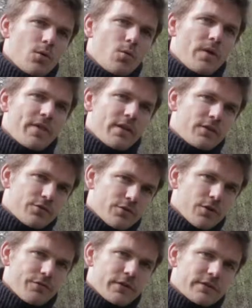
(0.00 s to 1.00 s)
within a
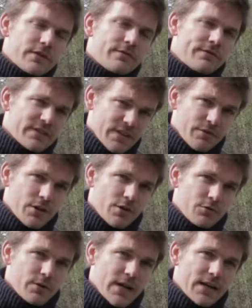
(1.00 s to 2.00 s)
surface of
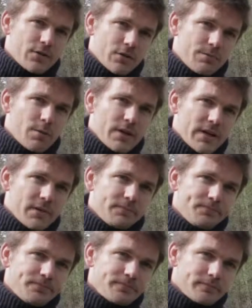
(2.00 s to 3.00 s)
700 hectares per year.
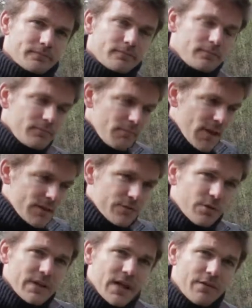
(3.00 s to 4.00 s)

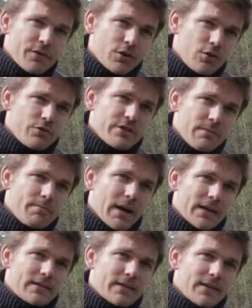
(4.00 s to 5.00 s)
So they have a huge
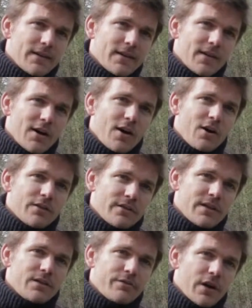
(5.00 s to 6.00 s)
impact on
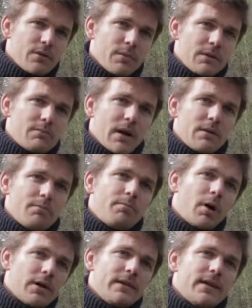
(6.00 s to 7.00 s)
the environment by
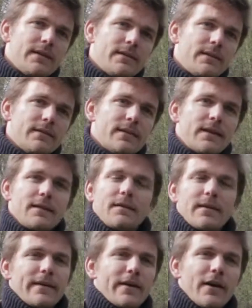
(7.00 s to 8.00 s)
pollinating. They
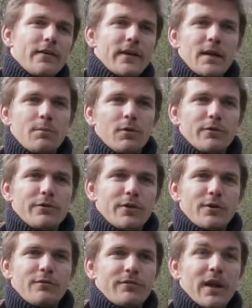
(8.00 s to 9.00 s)
enable, you
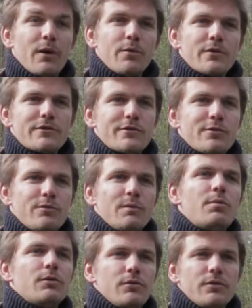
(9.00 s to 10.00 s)
know, flowers to
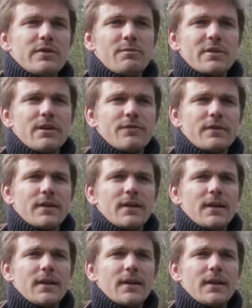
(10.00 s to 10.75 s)
reproduce themselves.